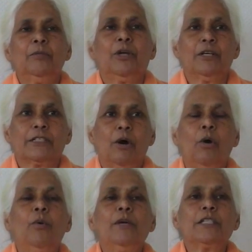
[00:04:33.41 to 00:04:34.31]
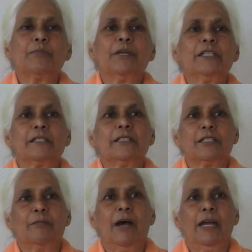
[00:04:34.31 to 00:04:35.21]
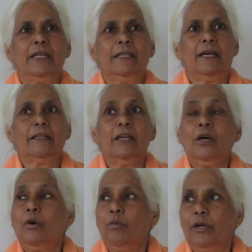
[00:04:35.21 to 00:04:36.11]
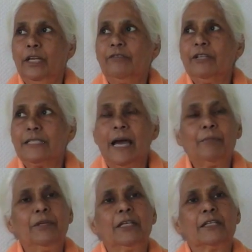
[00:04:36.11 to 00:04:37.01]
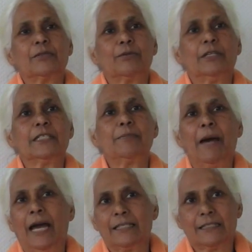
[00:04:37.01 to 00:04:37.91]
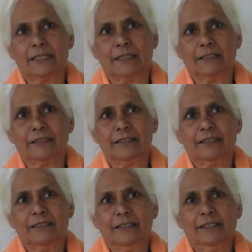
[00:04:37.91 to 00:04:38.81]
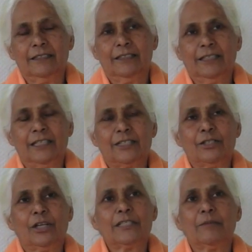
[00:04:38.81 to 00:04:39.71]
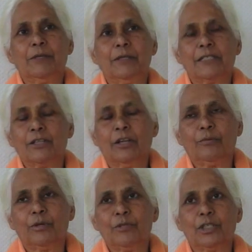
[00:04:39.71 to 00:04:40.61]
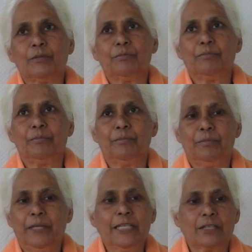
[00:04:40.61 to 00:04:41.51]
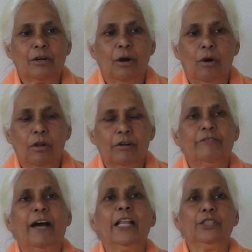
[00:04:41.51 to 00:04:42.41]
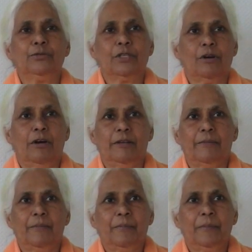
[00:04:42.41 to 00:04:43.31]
because it always brings us to mind that whatever is happening in this world is passing. It's not something, it's not what we should place all our values on.